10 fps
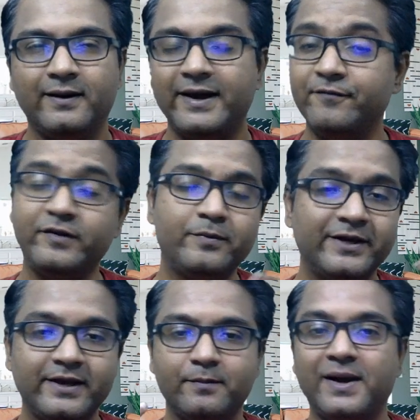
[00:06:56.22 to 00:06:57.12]

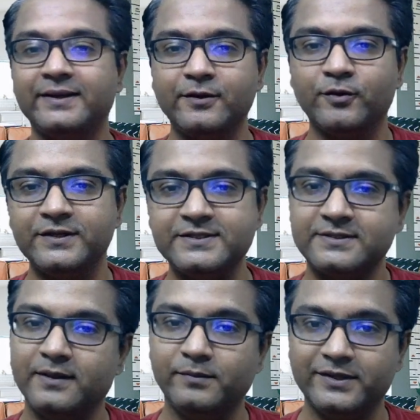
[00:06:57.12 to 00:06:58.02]
everybody are banking on these
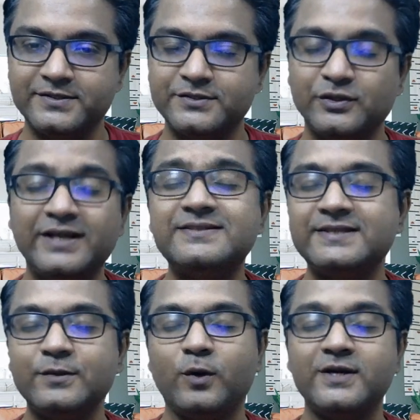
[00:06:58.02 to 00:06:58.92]
companies. So let's
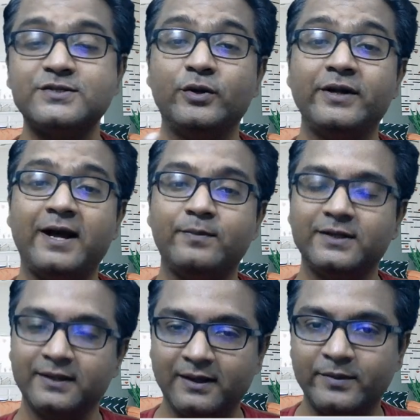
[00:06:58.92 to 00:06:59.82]
see what is going to
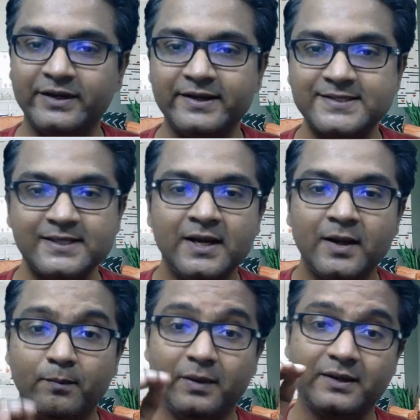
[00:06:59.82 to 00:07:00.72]
happen in the coming days.
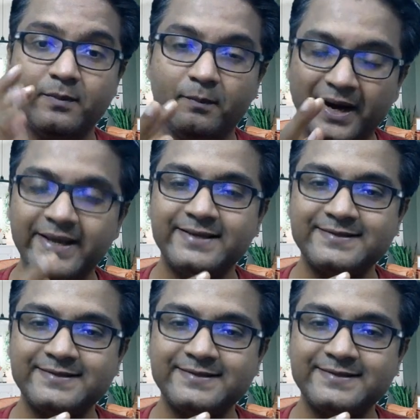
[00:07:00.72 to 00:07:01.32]
But buy